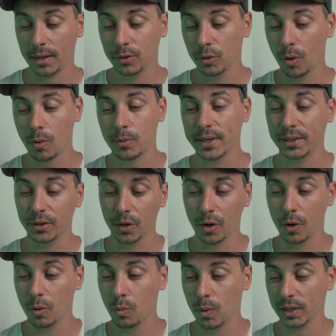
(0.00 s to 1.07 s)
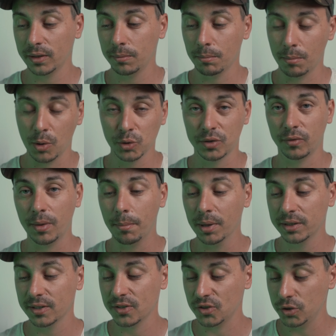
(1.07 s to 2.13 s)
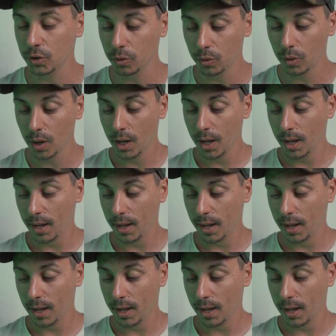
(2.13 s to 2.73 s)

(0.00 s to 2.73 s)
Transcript: and you already know what most of the buttons do